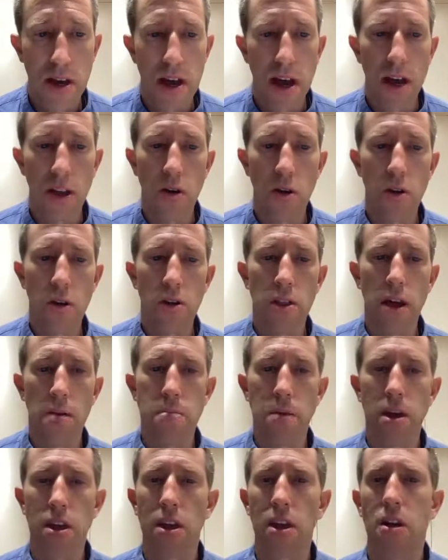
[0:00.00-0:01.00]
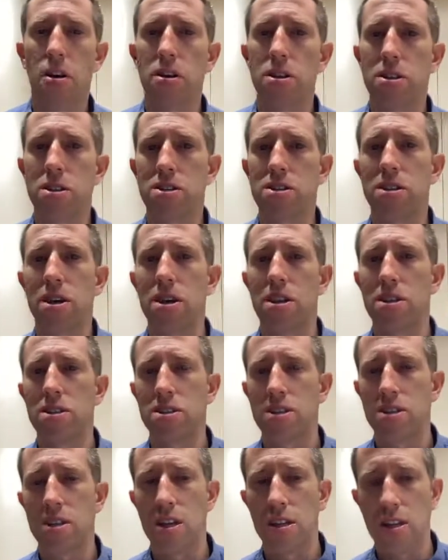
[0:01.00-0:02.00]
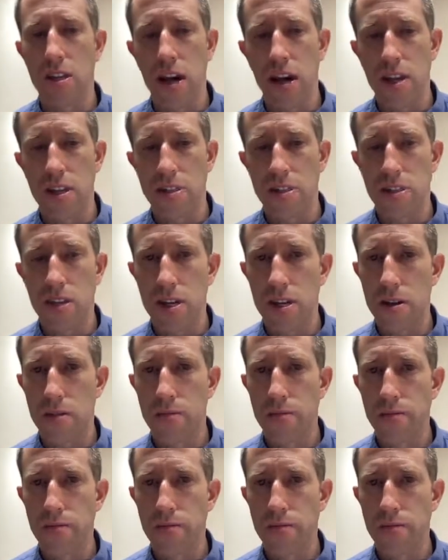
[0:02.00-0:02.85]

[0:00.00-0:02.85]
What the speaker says: and all that mighty heart is lying still.